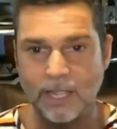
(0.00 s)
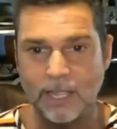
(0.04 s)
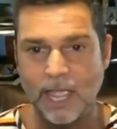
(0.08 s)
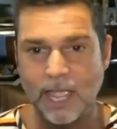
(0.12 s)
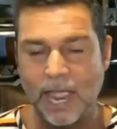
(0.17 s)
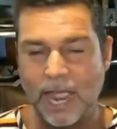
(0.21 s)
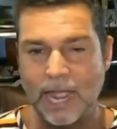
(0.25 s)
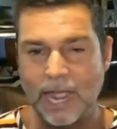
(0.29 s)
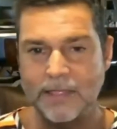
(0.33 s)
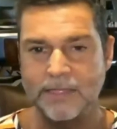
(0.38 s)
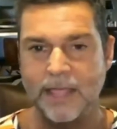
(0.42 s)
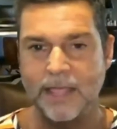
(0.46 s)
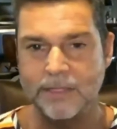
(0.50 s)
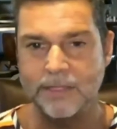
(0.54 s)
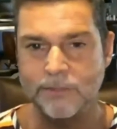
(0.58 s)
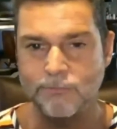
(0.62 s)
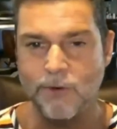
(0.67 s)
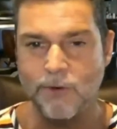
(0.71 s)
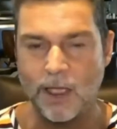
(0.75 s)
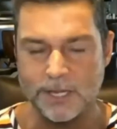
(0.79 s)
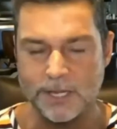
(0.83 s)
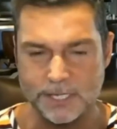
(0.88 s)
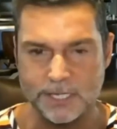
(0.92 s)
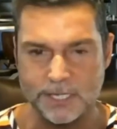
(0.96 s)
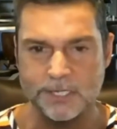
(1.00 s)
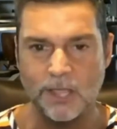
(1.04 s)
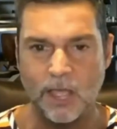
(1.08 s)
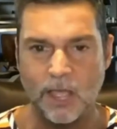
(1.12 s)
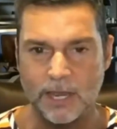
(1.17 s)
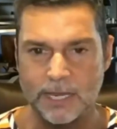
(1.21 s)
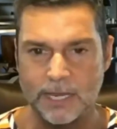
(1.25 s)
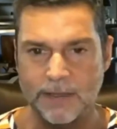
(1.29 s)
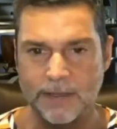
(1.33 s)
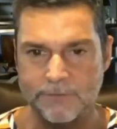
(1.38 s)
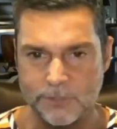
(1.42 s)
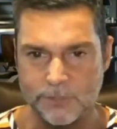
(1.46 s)
and that the rising
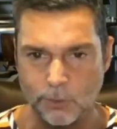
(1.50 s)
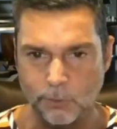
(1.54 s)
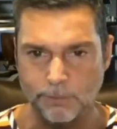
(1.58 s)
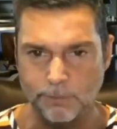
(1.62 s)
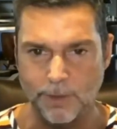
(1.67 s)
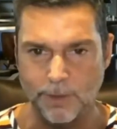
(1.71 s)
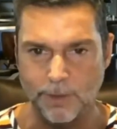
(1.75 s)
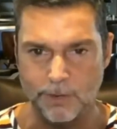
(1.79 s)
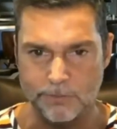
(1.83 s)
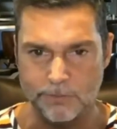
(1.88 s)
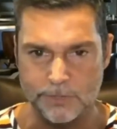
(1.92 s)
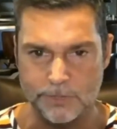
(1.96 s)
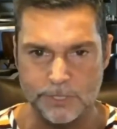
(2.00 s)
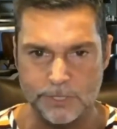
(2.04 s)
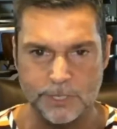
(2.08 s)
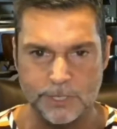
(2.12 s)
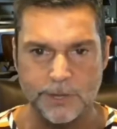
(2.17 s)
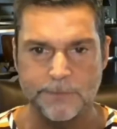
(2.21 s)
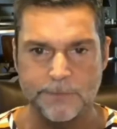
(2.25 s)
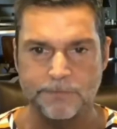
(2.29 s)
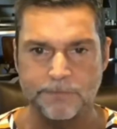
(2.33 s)
tide lifts all boats.